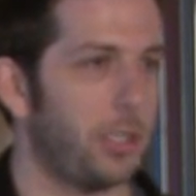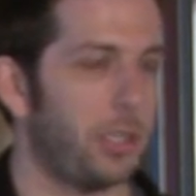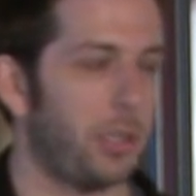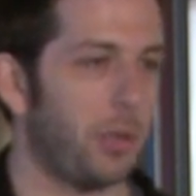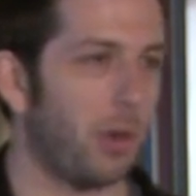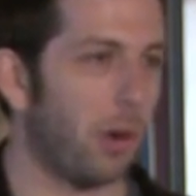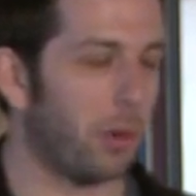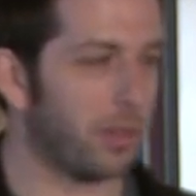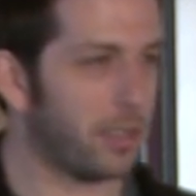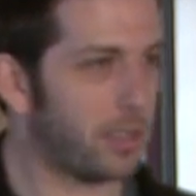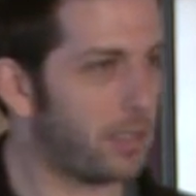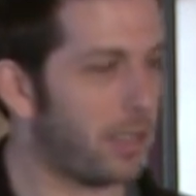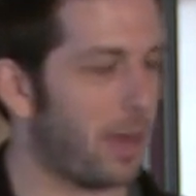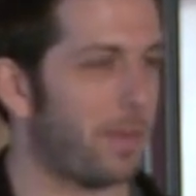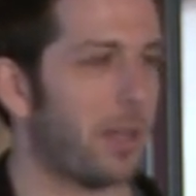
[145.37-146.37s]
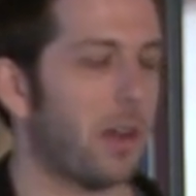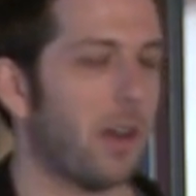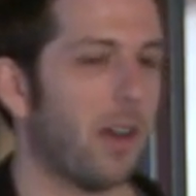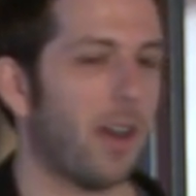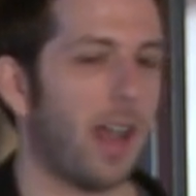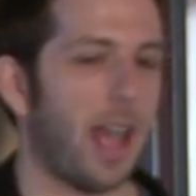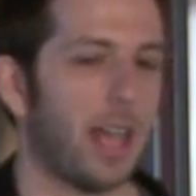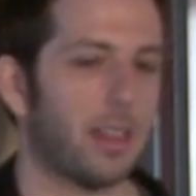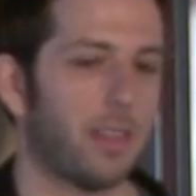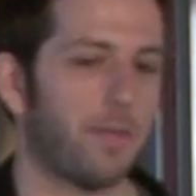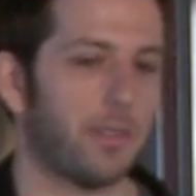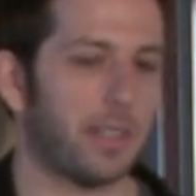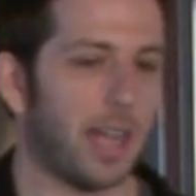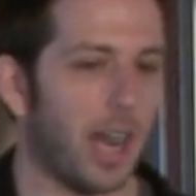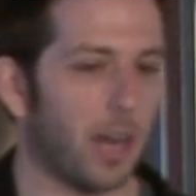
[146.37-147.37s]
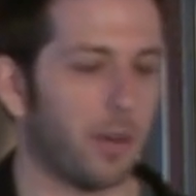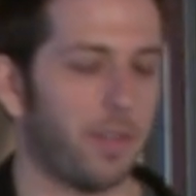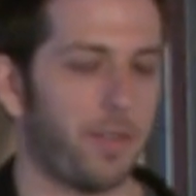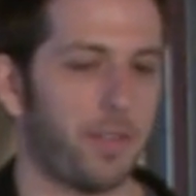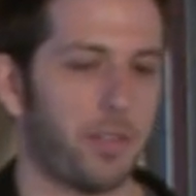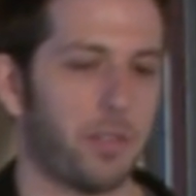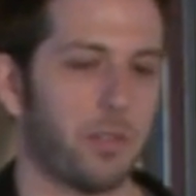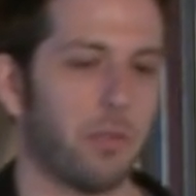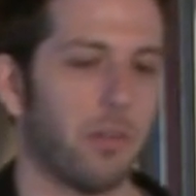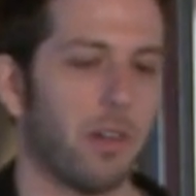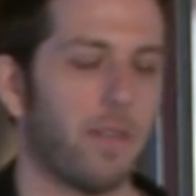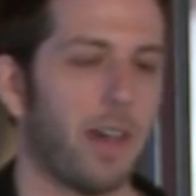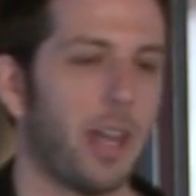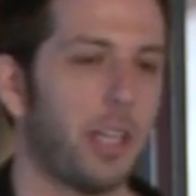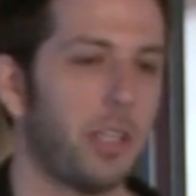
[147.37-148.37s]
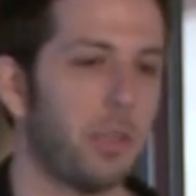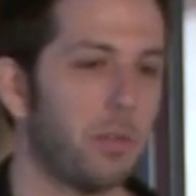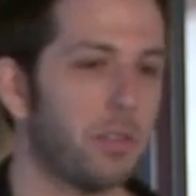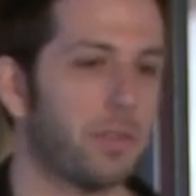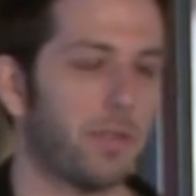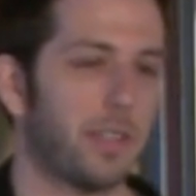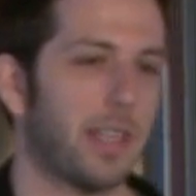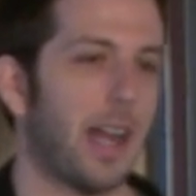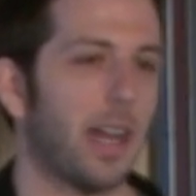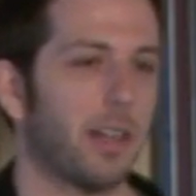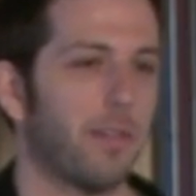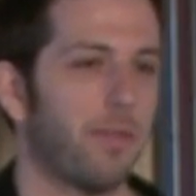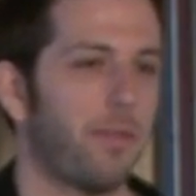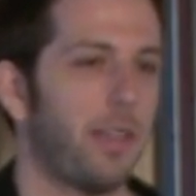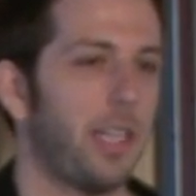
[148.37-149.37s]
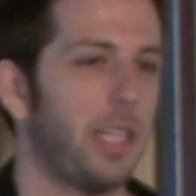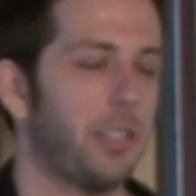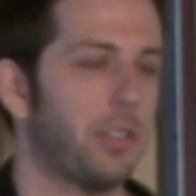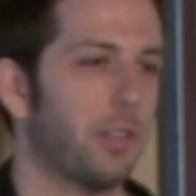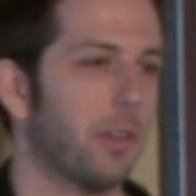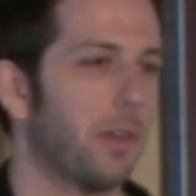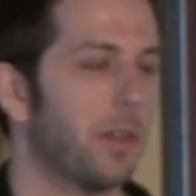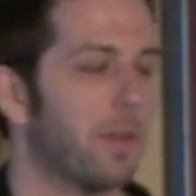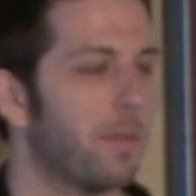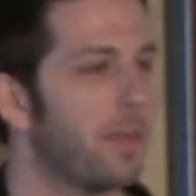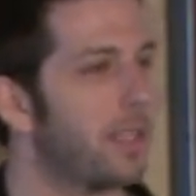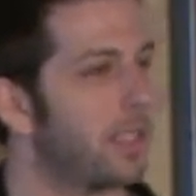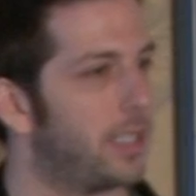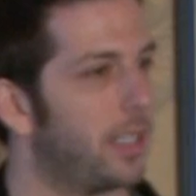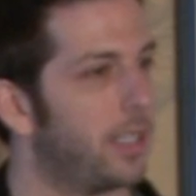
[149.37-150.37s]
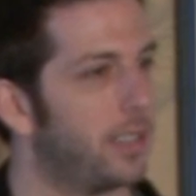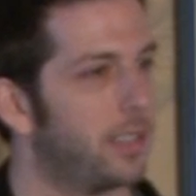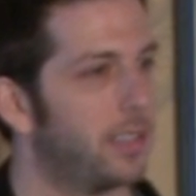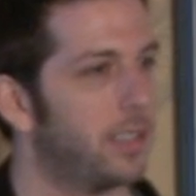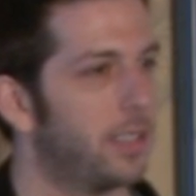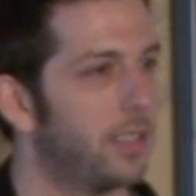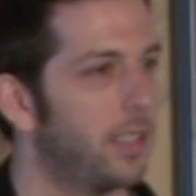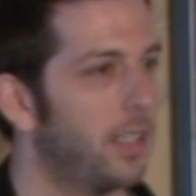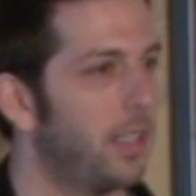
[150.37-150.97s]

you hold a seminar at the photography store of how to use photography to grow your business?